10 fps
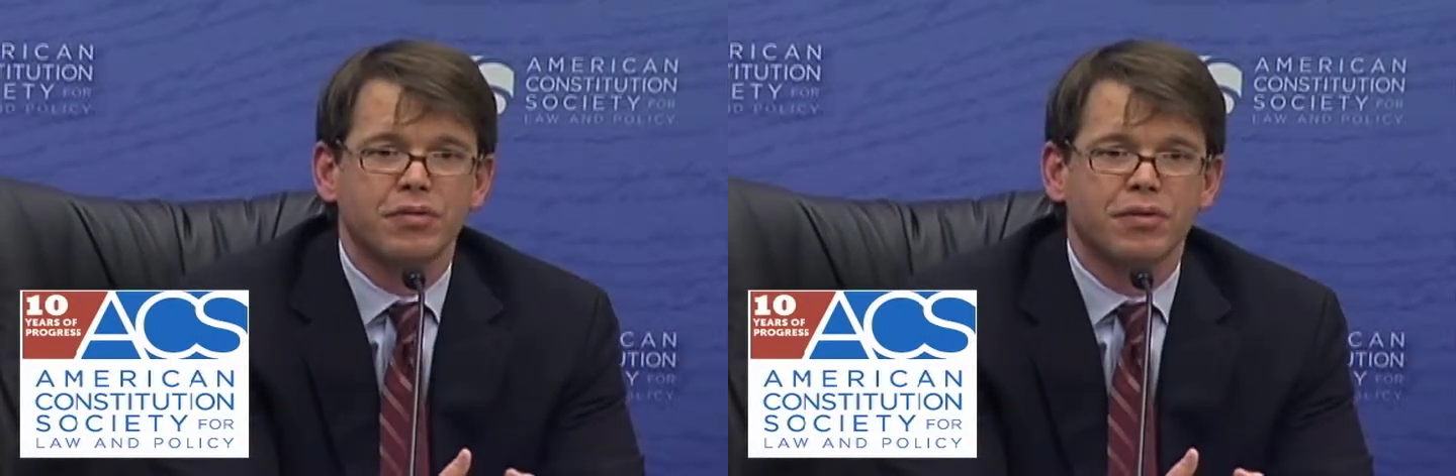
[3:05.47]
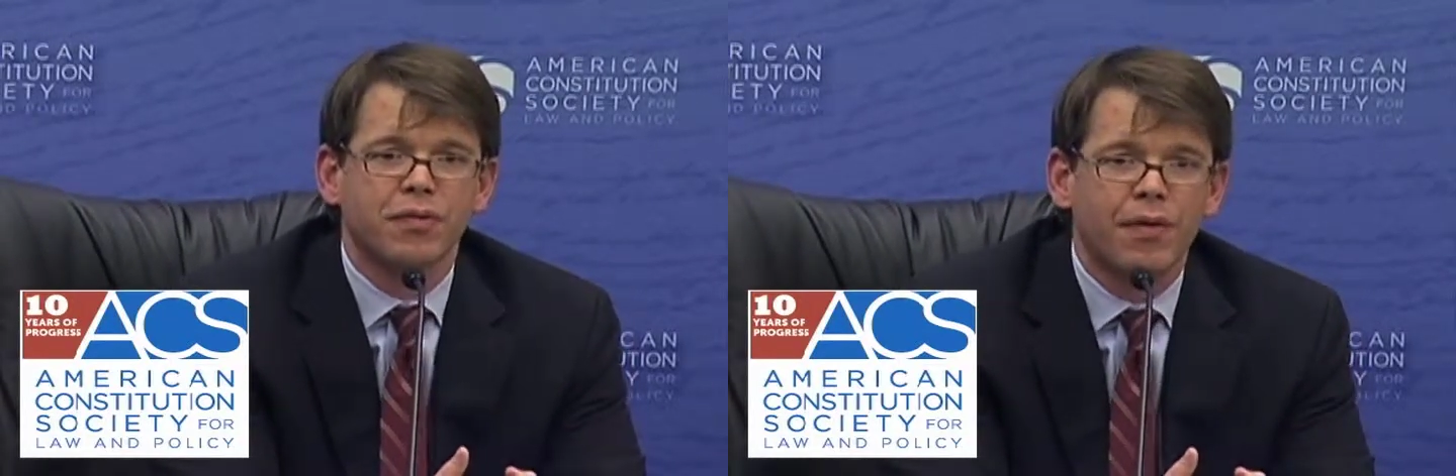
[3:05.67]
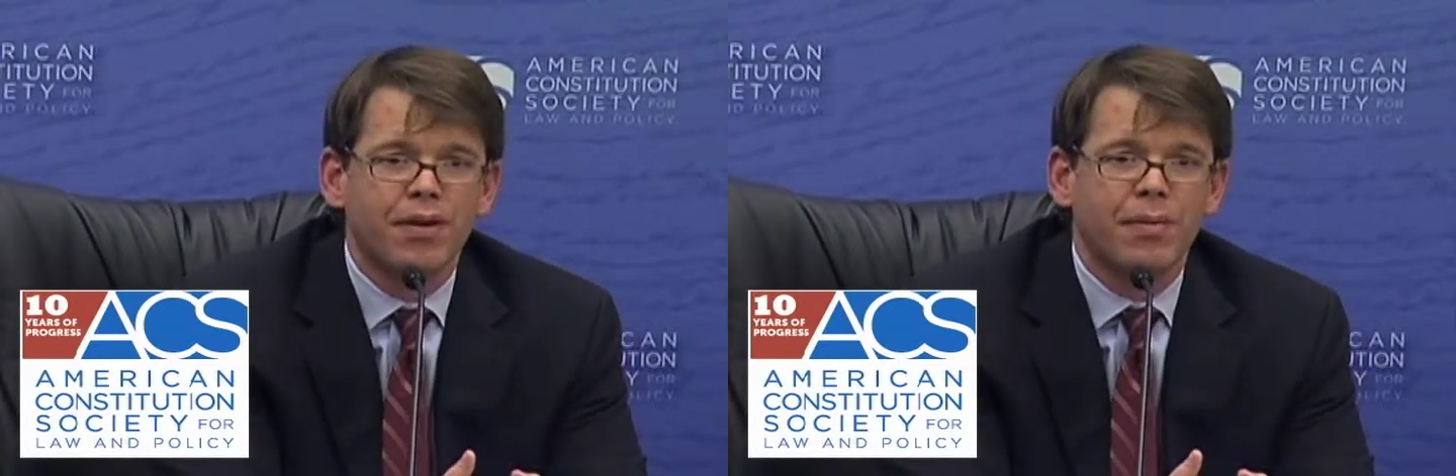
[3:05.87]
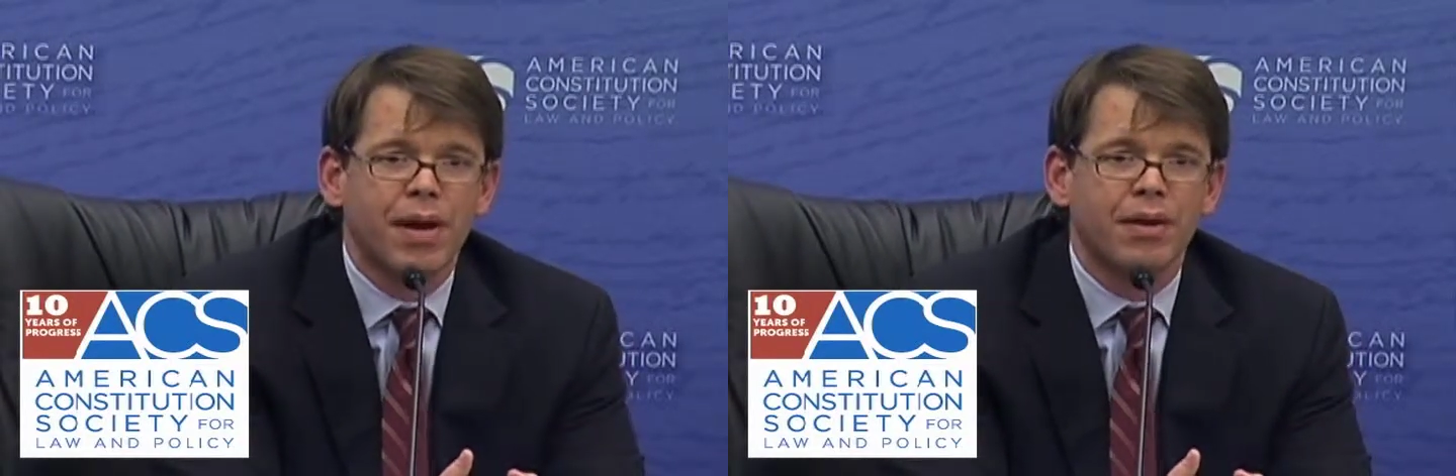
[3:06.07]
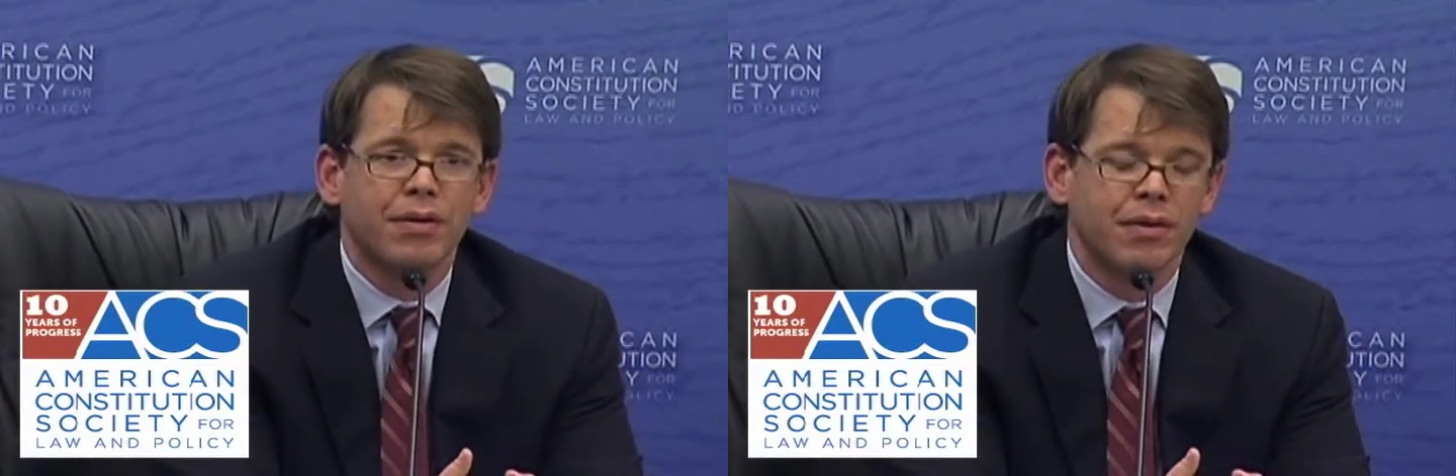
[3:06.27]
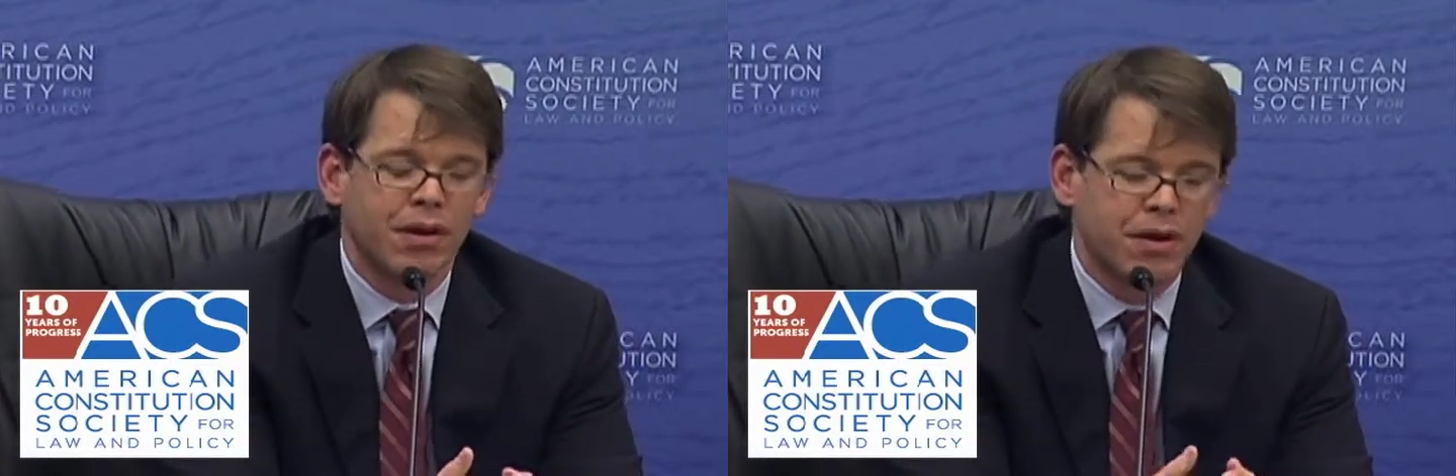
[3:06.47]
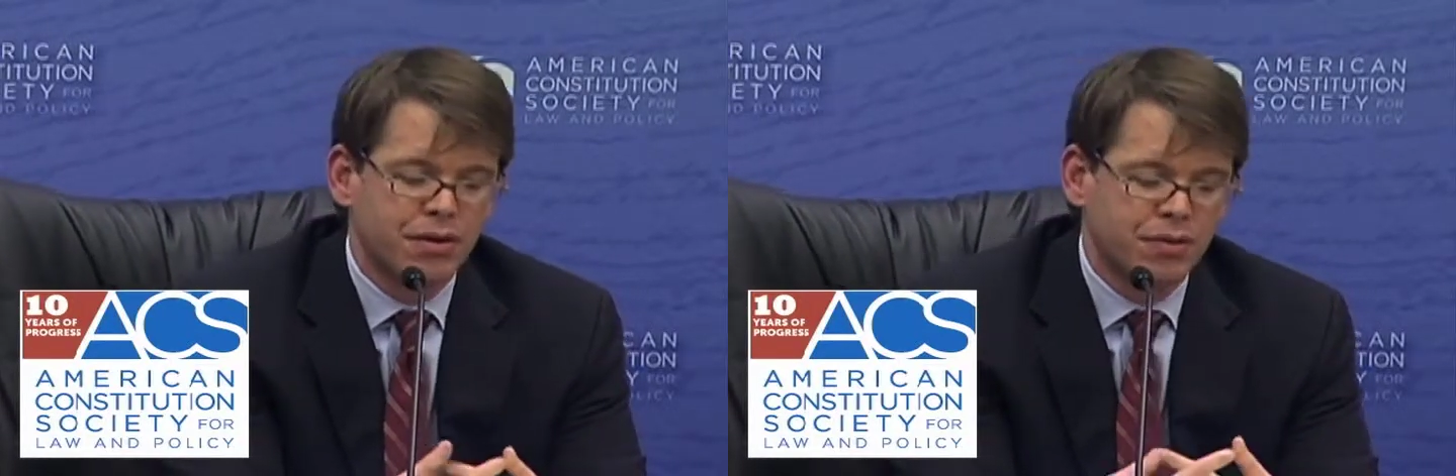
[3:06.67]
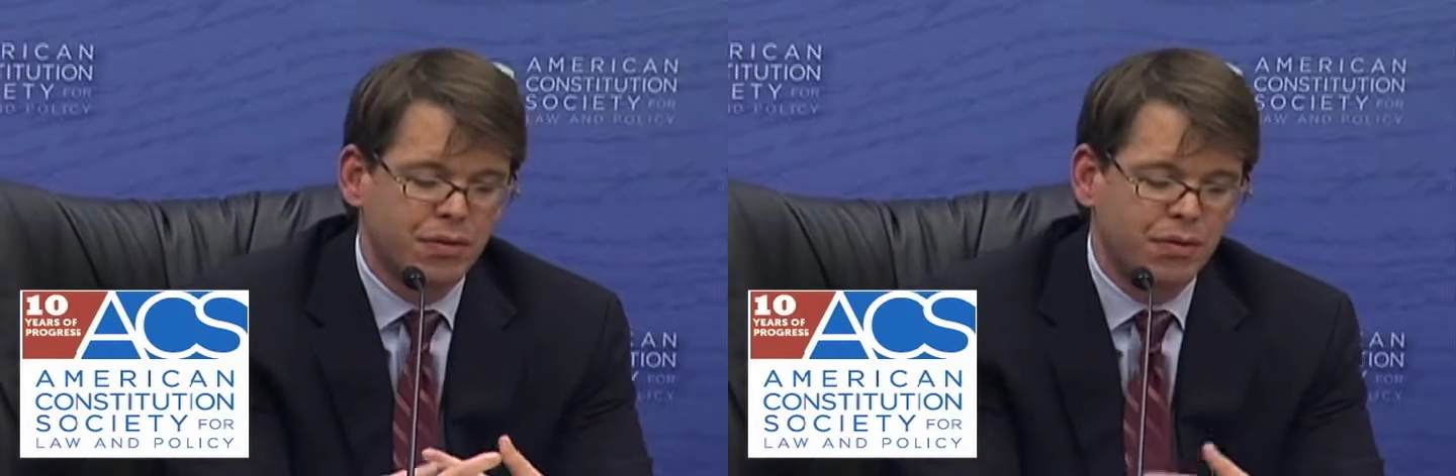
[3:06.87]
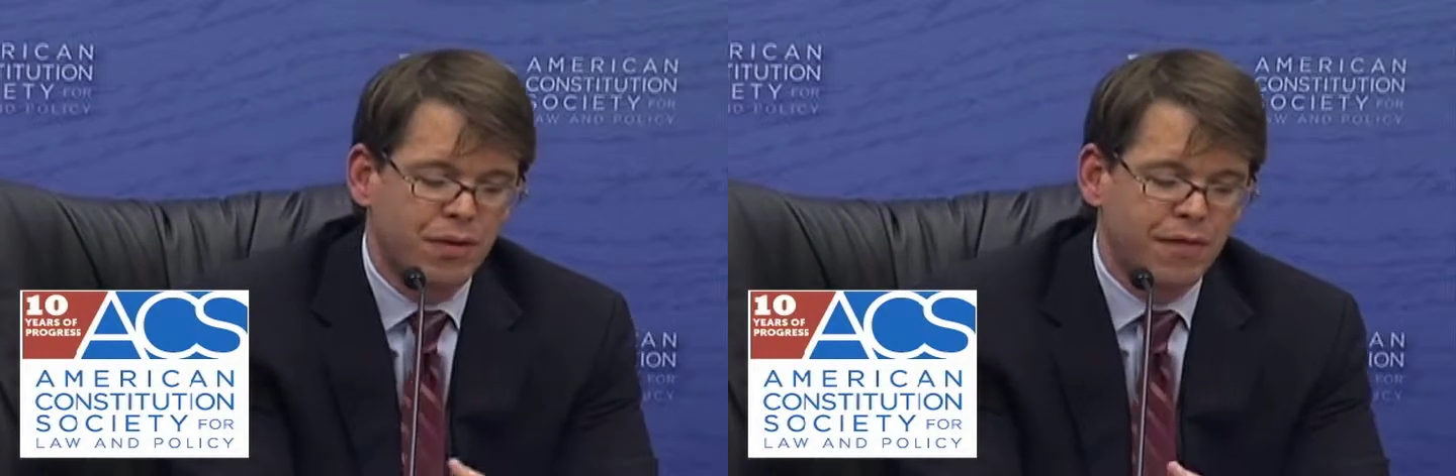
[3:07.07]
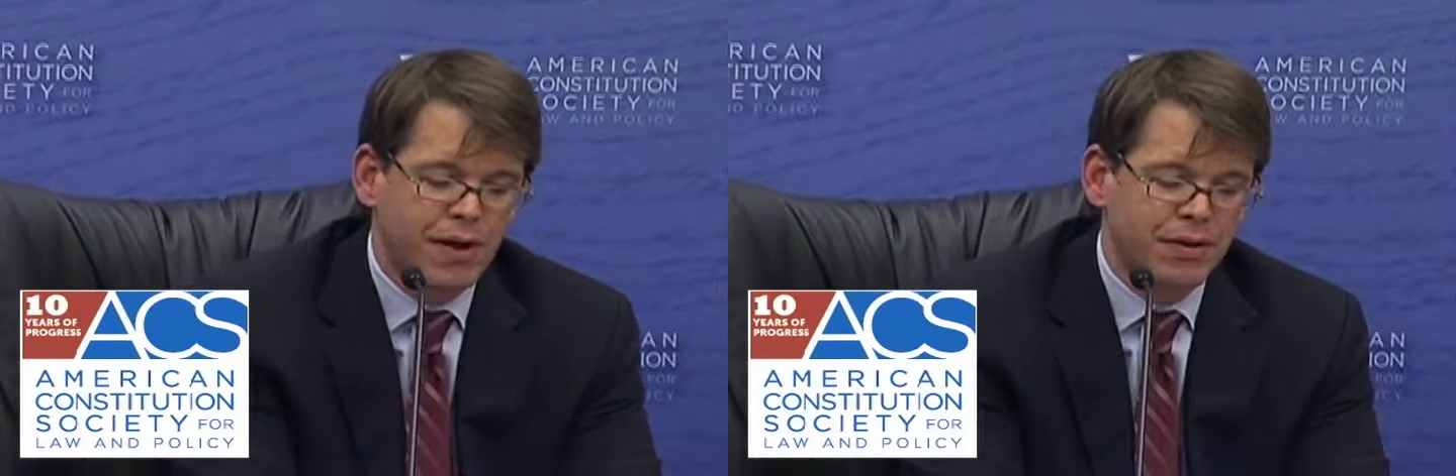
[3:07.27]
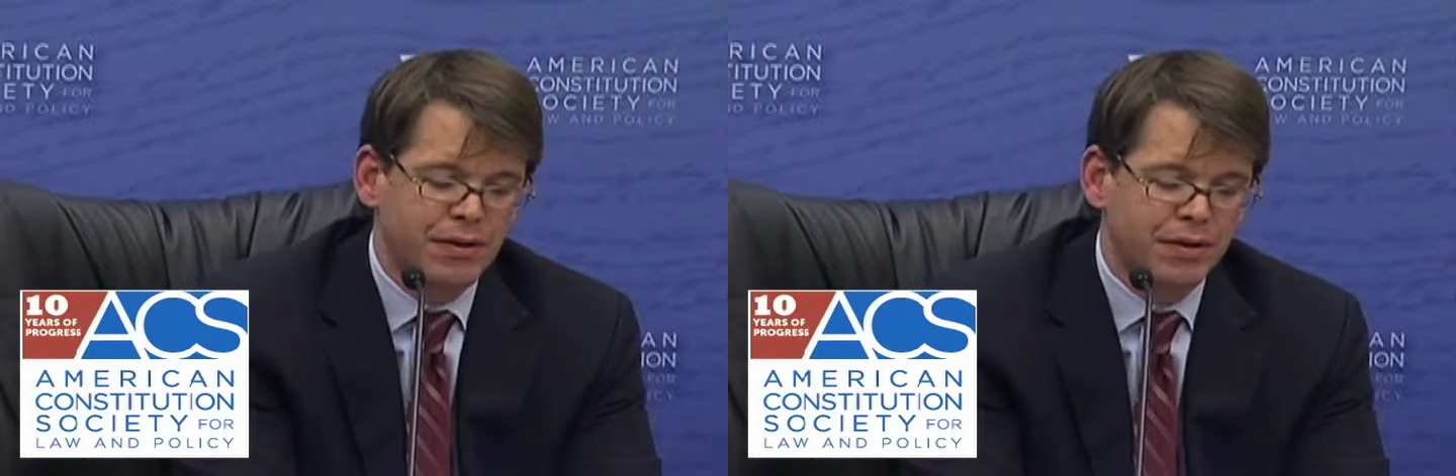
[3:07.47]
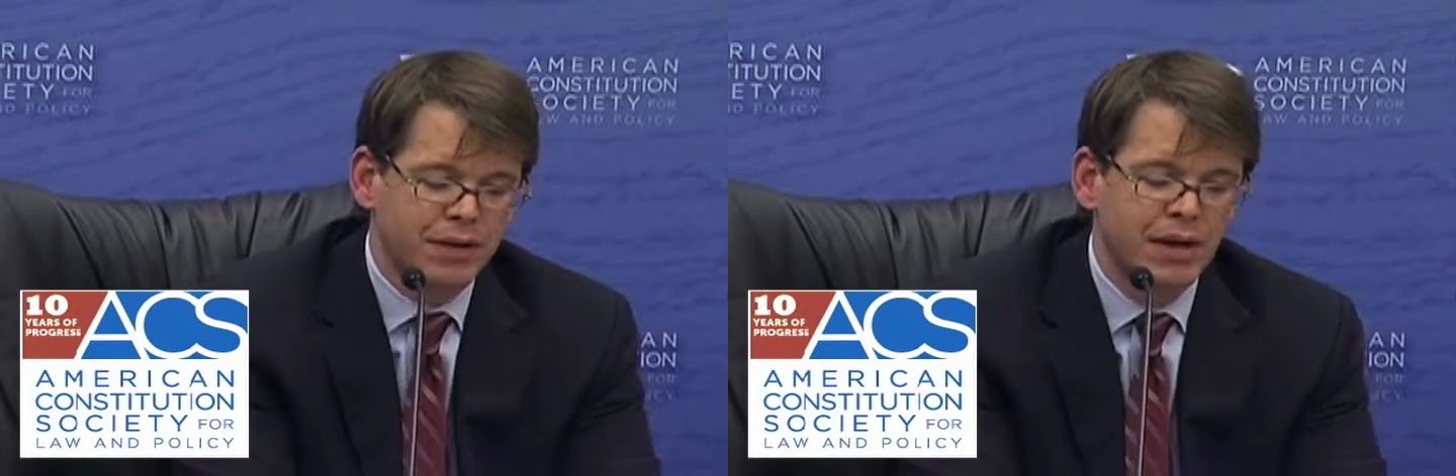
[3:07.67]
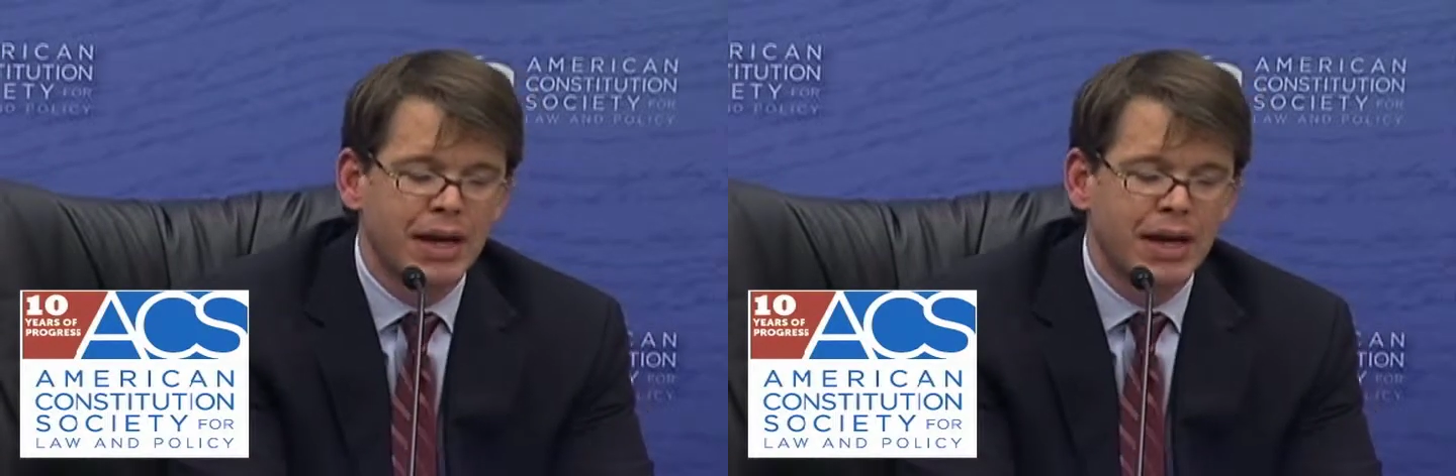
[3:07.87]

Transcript: was fundamental to the founders.